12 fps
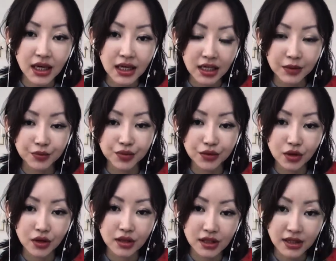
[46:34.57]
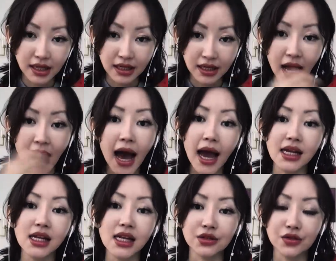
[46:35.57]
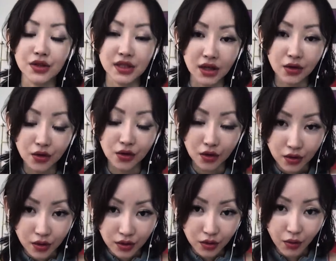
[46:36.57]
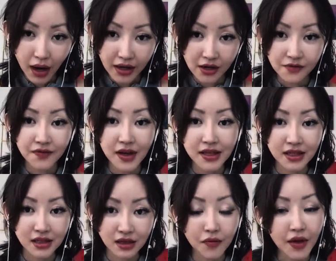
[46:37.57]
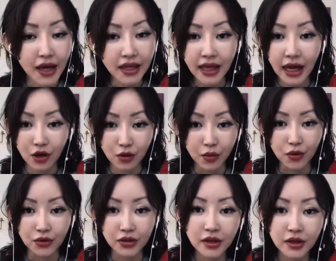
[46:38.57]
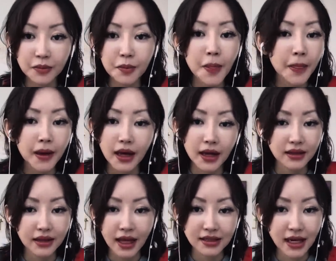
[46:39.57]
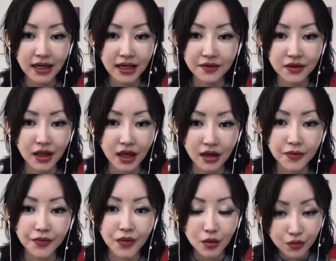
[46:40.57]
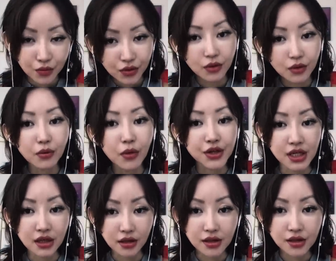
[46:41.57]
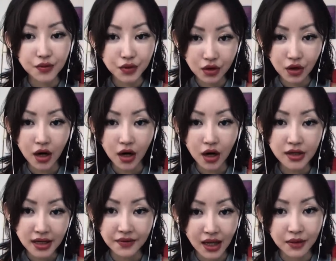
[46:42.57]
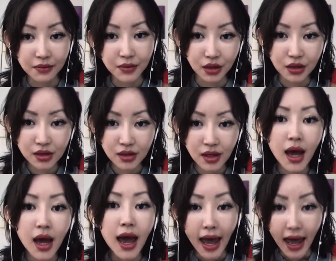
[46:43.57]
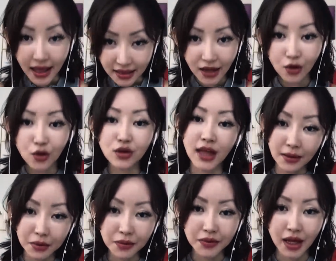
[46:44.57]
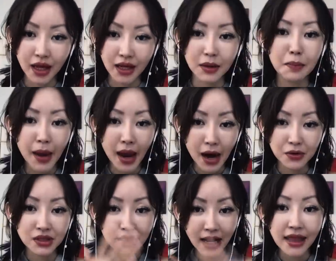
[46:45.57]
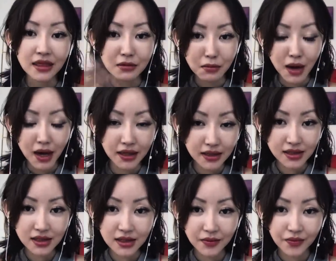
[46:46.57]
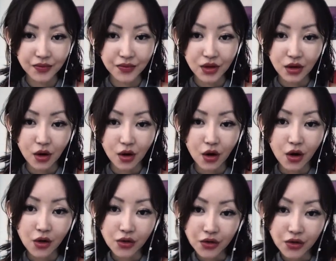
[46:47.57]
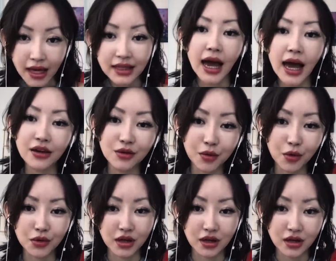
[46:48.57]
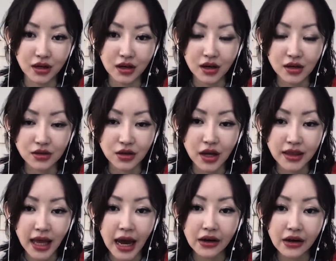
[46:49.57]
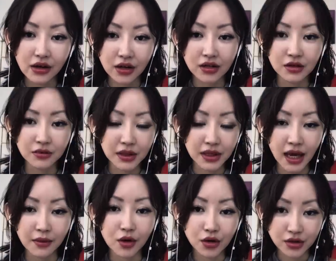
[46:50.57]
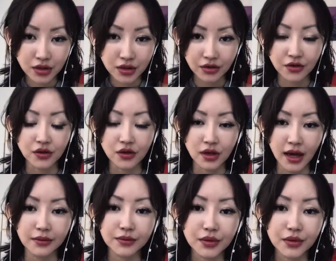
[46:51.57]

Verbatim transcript: He put the, this like high electricity on the, the wire fences of entire border, and that's not even there. Put the machine guns with the guards every 10 meters, and then on top of that, he buries landmines on the entire border. So entire country became a concentration camp.